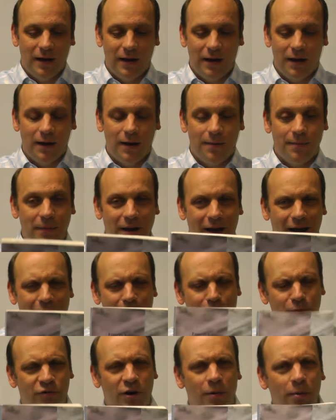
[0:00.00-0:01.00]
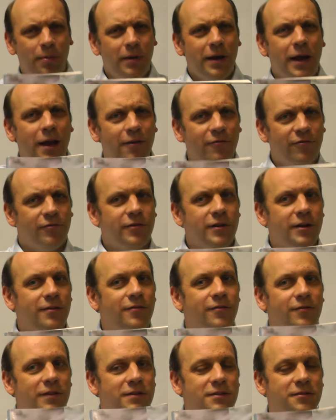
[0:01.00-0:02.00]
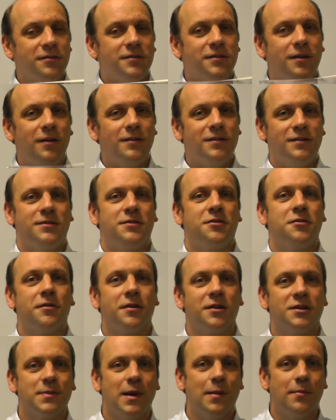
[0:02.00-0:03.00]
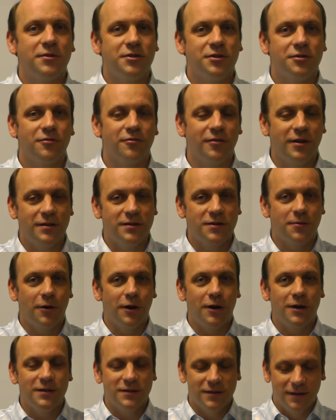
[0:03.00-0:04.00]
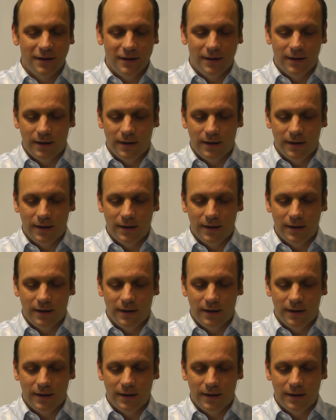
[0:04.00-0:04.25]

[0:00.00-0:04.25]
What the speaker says: Probably every physical scientist doing experiments should read Squires,